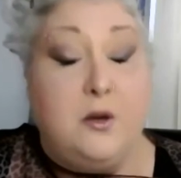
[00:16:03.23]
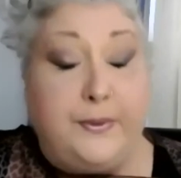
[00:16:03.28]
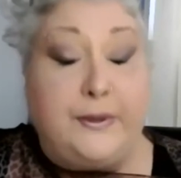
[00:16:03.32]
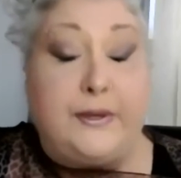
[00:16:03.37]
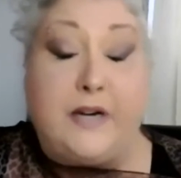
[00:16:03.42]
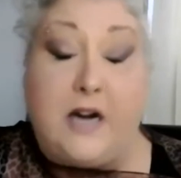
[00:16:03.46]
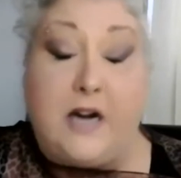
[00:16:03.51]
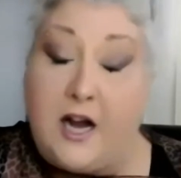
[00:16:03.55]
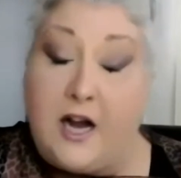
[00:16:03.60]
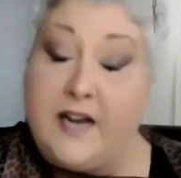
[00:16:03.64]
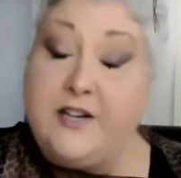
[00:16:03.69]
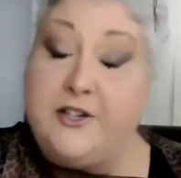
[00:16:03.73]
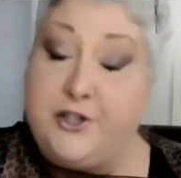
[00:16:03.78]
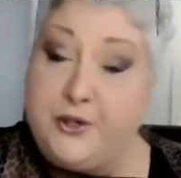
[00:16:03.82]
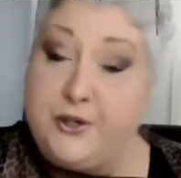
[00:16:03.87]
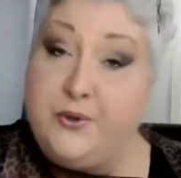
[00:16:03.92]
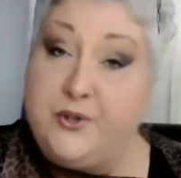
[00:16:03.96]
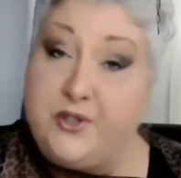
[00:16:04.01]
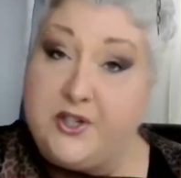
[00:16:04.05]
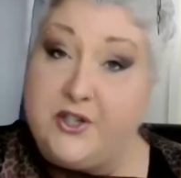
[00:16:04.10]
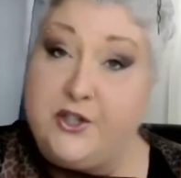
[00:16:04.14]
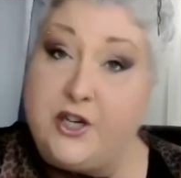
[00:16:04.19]
But I
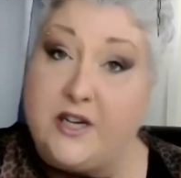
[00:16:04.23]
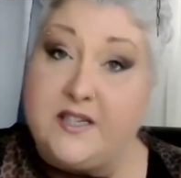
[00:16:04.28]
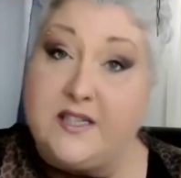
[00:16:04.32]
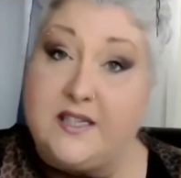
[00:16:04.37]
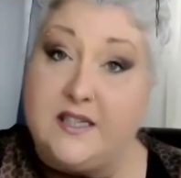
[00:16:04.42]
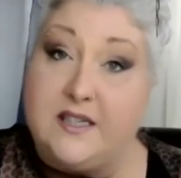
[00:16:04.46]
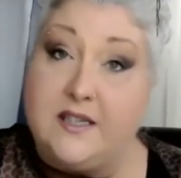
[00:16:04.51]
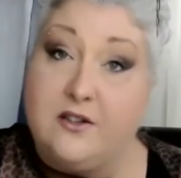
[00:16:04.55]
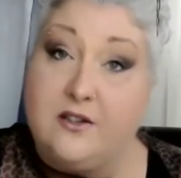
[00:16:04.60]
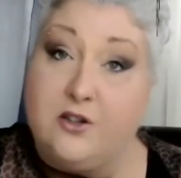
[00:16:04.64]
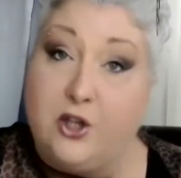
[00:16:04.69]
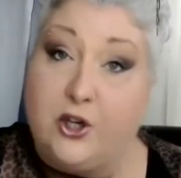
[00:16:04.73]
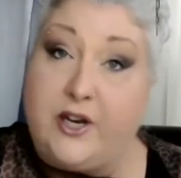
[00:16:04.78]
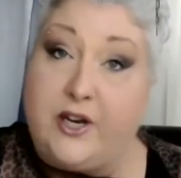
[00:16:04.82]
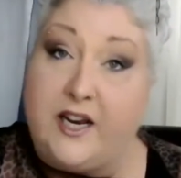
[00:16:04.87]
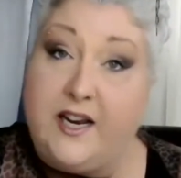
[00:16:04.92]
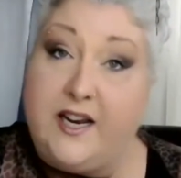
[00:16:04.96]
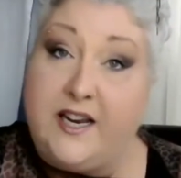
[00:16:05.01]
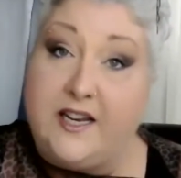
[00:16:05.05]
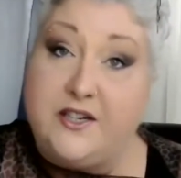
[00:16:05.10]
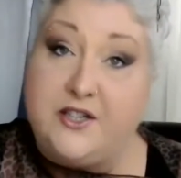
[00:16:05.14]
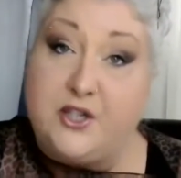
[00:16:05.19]
do suggest
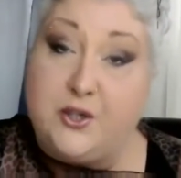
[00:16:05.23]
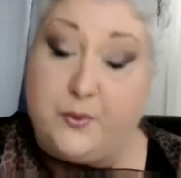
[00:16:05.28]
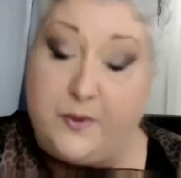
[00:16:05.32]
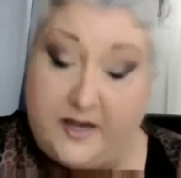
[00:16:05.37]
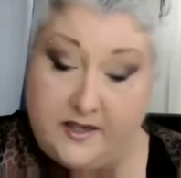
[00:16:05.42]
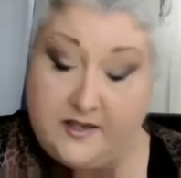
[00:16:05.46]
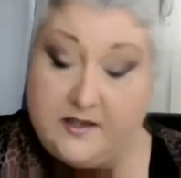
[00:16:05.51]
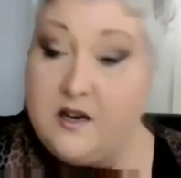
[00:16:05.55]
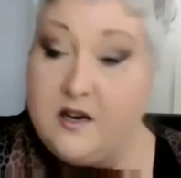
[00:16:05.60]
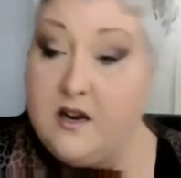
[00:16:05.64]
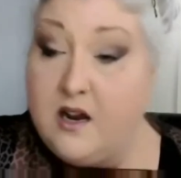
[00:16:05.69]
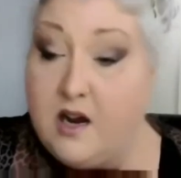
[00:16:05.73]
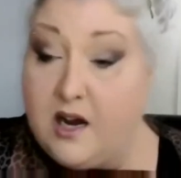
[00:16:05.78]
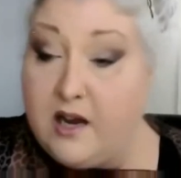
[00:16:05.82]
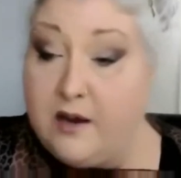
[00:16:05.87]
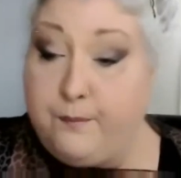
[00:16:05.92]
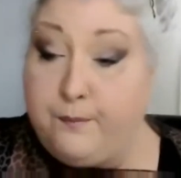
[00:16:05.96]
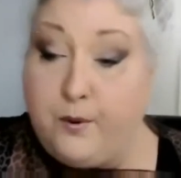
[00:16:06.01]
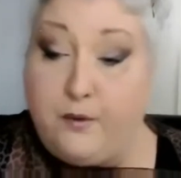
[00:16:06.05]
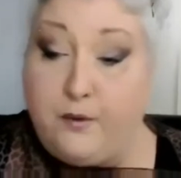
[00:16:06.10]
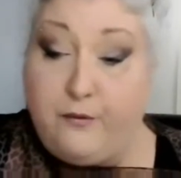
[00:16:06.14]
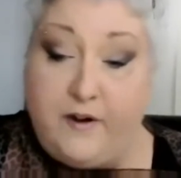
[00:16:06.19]
looking into it. I
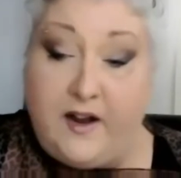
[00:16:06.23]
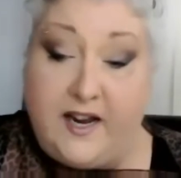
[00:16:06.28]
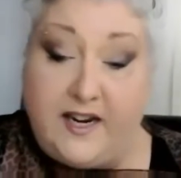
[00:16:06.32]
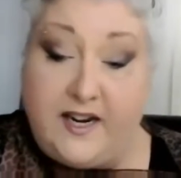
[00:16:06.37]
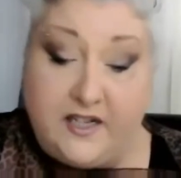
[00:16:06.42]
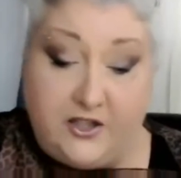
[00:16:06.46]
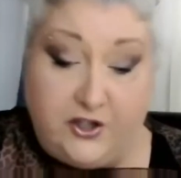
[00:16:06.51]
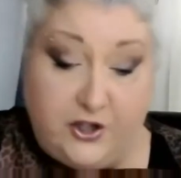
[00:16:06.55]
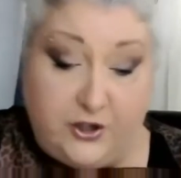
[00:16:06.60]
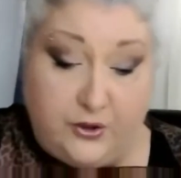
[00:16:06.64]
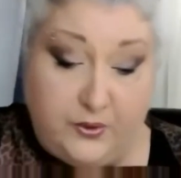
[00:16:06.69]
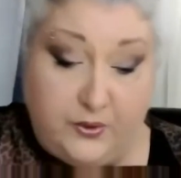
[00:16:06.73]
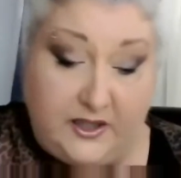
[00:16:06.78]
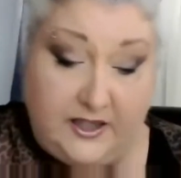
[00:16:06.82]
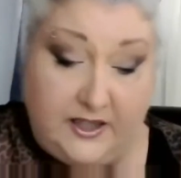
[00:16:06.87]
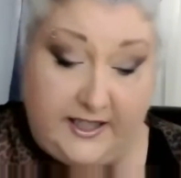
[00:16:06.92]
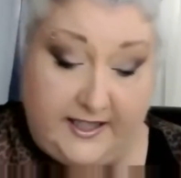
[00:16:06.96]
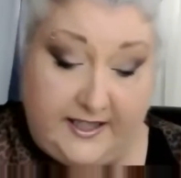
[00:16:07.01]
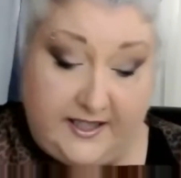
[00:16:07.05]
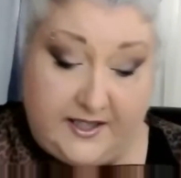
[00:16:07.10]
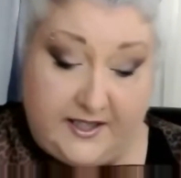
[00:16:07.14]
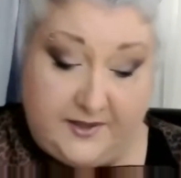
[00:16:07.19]
provided you a
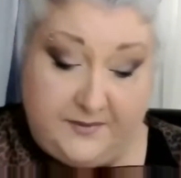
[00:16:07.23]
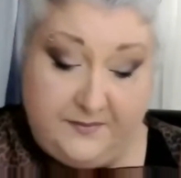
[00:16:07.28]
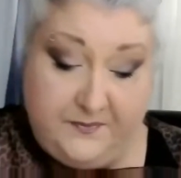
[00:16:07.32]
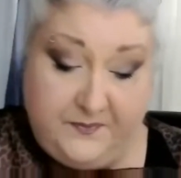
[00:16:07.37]
link.